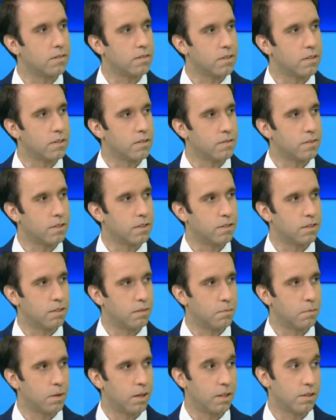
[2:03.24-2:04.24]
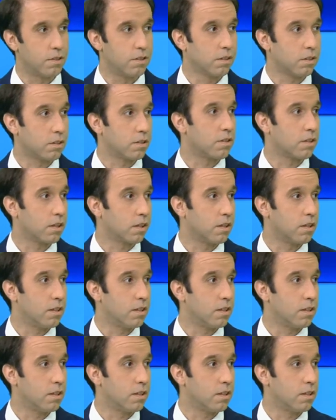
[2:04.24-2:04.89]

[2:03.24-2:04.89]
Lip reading: of this visit by Zhang Dejiang?